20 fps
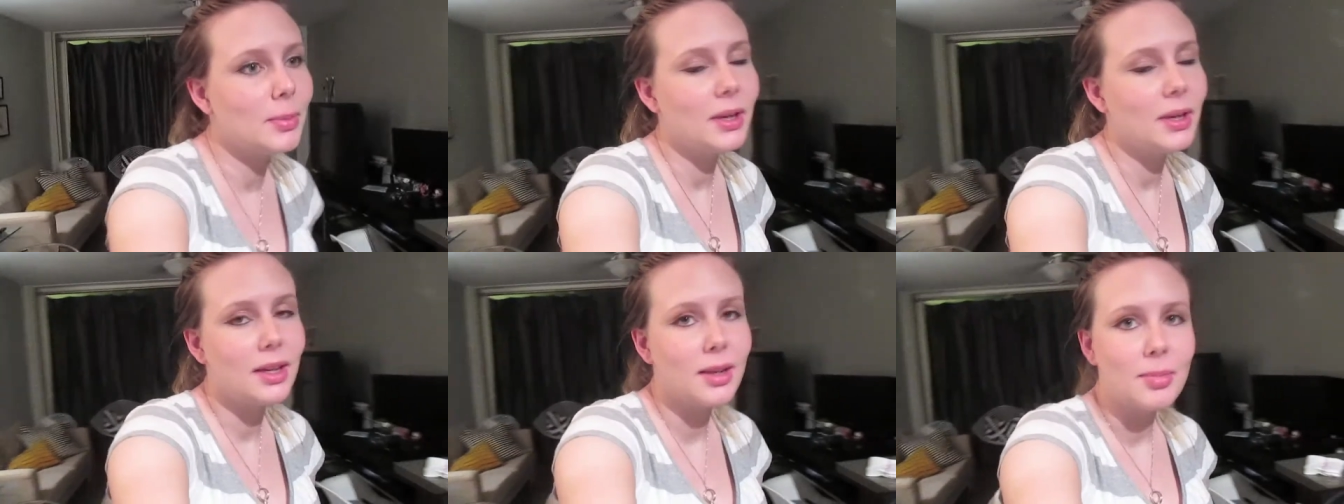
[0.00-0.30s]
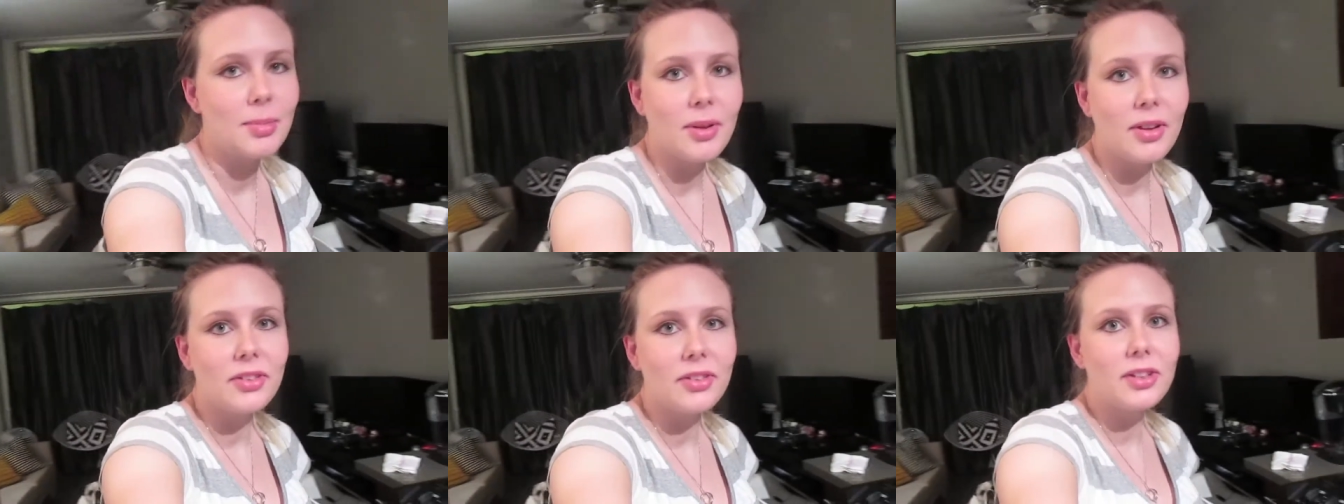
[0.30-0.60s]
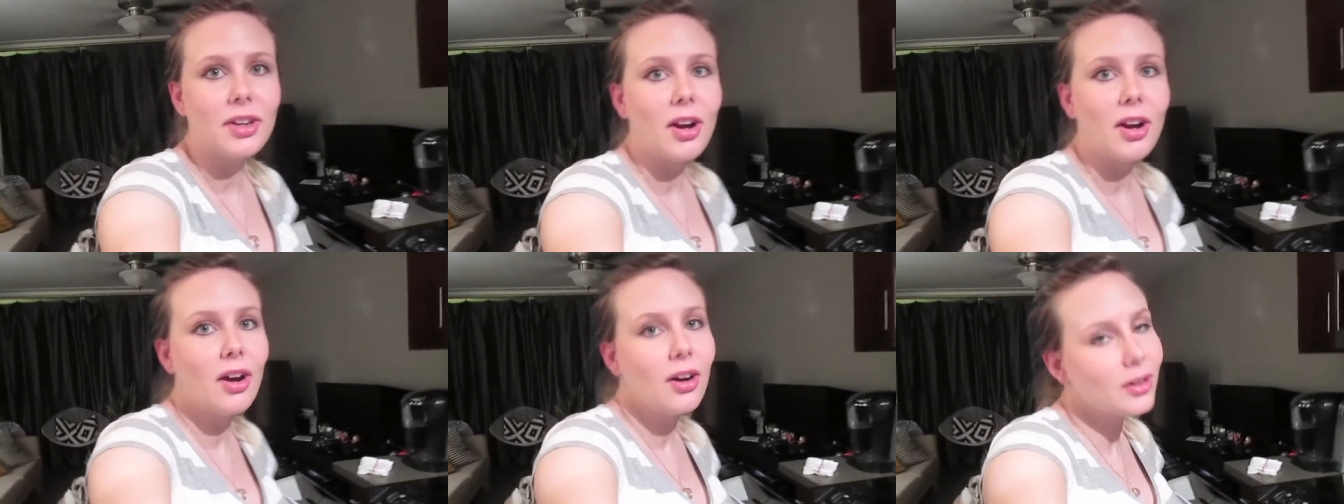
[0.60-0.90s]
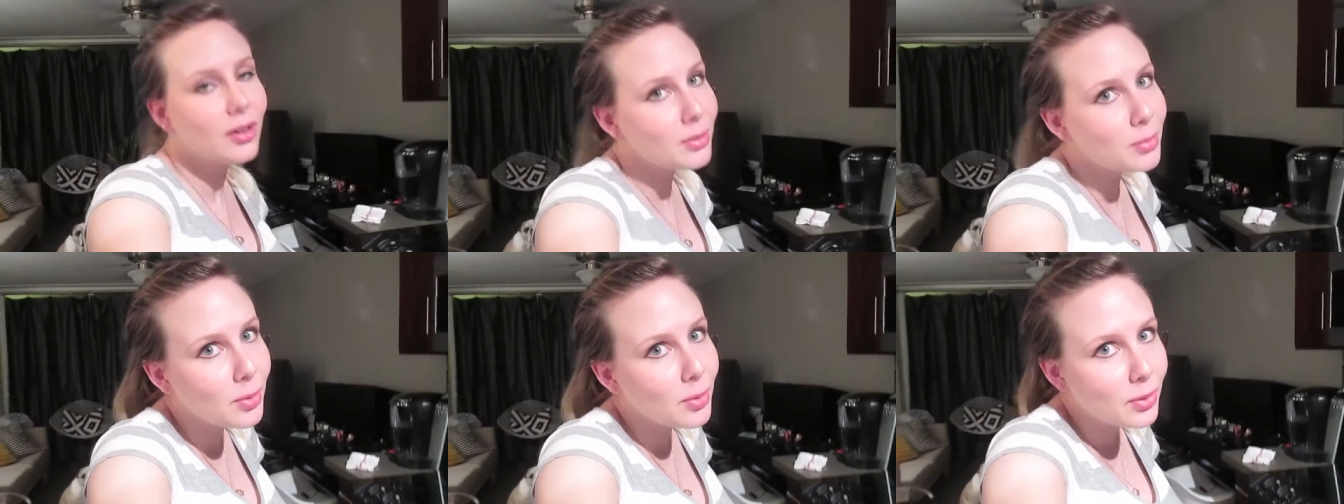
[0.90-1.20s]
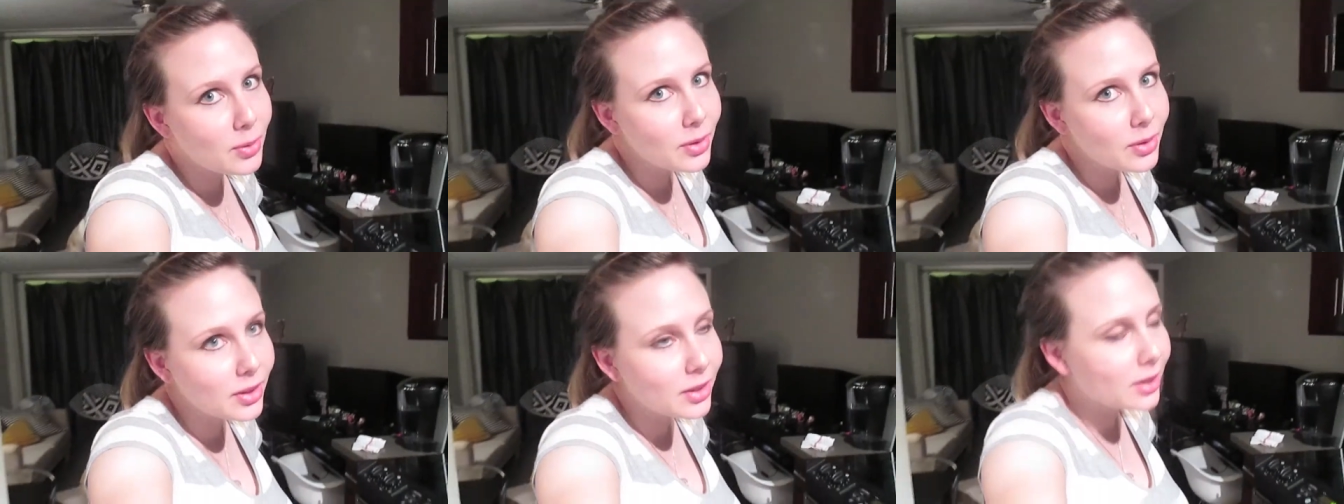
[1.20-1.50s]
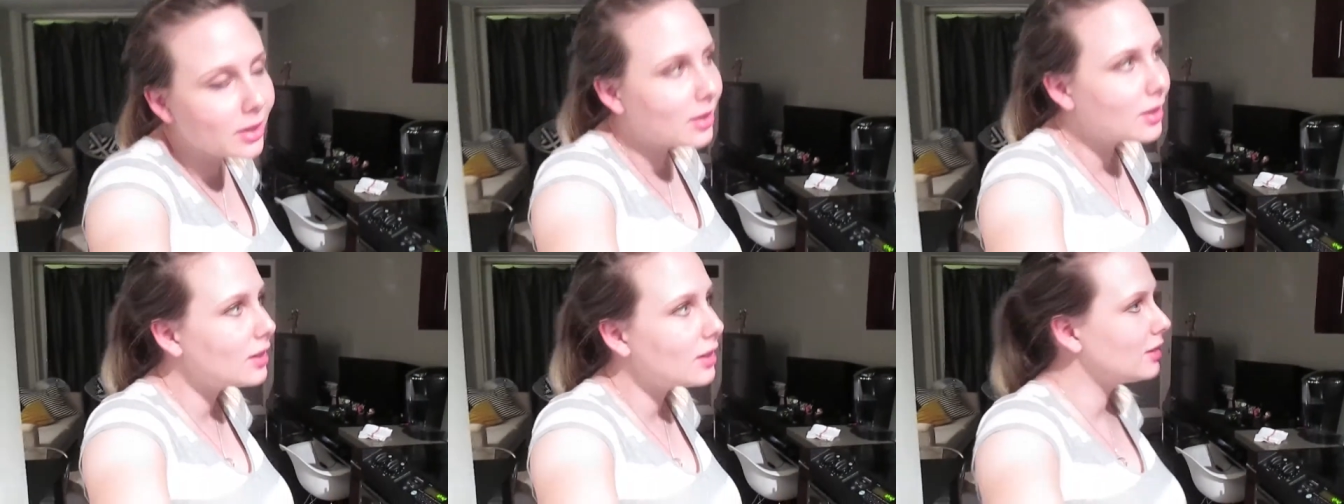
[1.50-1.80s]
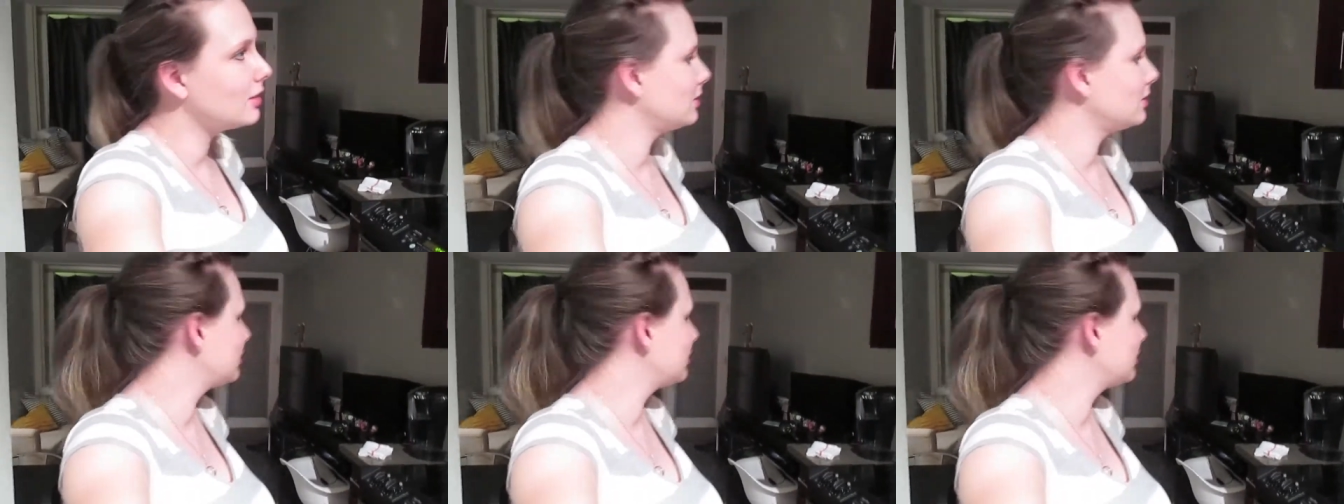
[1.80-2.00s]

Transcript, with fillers: pick up all the cardboard.